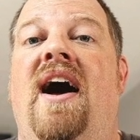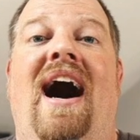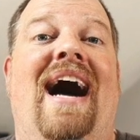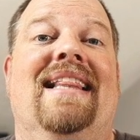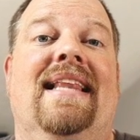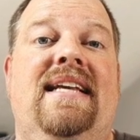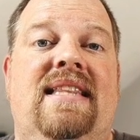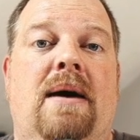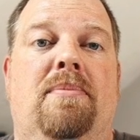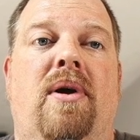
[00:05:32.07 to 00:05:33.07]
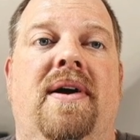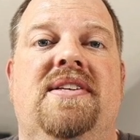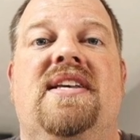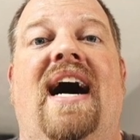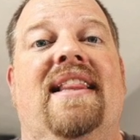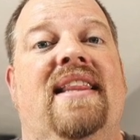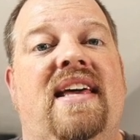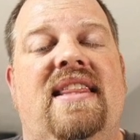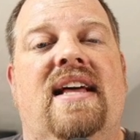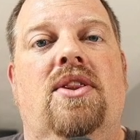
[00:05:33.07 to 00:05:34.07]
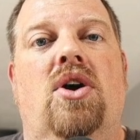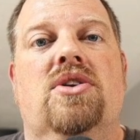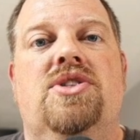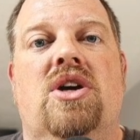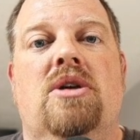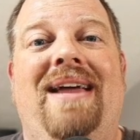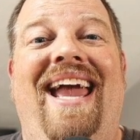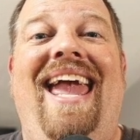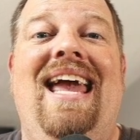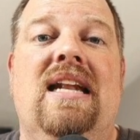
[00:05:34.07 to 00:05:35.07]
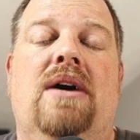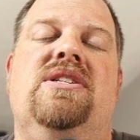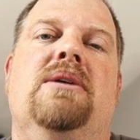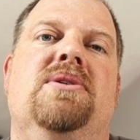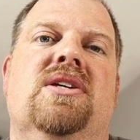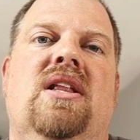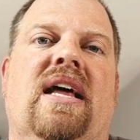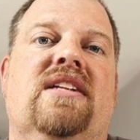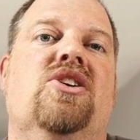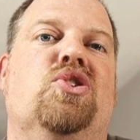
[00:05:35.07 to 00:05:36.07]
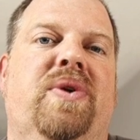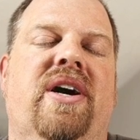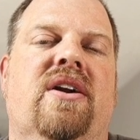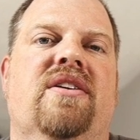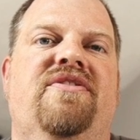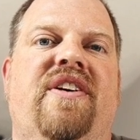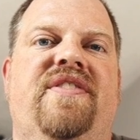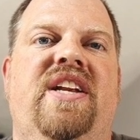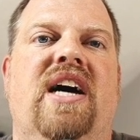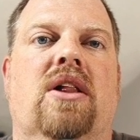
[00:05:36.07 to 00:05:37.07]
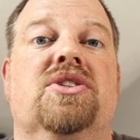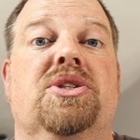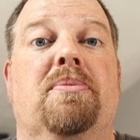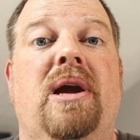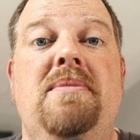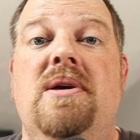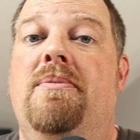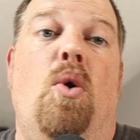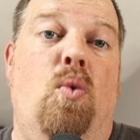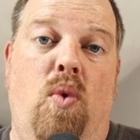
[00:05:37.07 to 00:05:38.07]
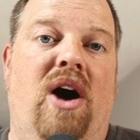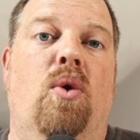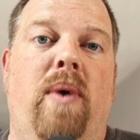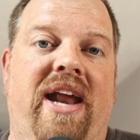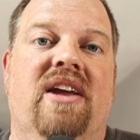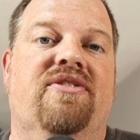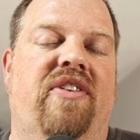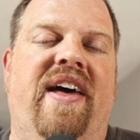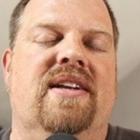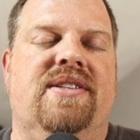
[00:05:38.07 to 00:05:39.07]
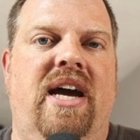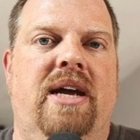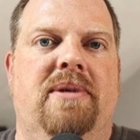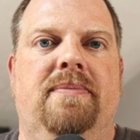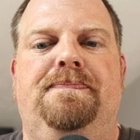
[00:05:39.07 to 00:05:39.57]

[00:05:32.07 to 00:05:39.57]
I like that price. I like that long term. And I was able to collect $350 in premium while waiting for that assignment.